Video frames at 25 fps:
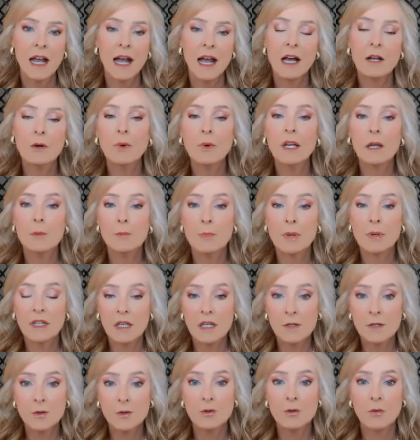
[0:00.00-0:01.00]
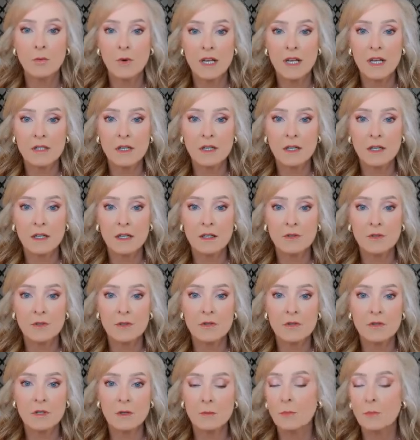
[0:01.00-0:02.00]
how do we get potential
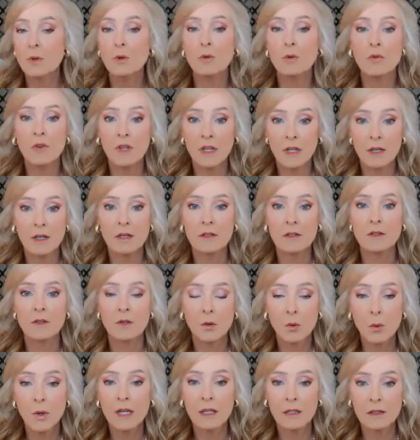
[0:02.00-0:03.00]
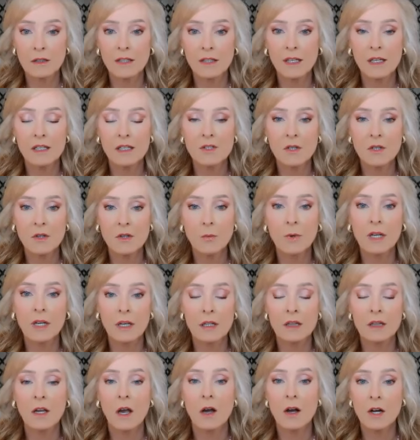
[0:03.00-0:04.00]
residents to move in quickly so that we
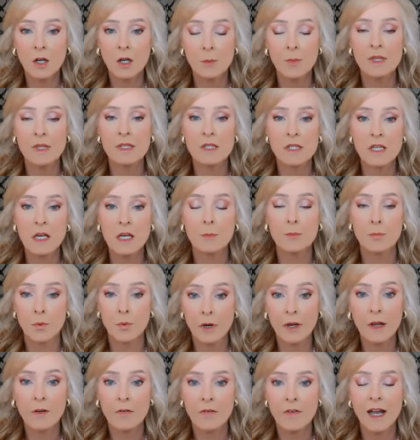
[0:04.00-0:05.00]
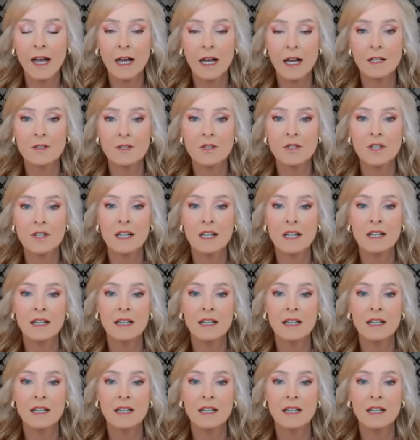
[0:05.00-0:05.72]
can get the occupancy up really fast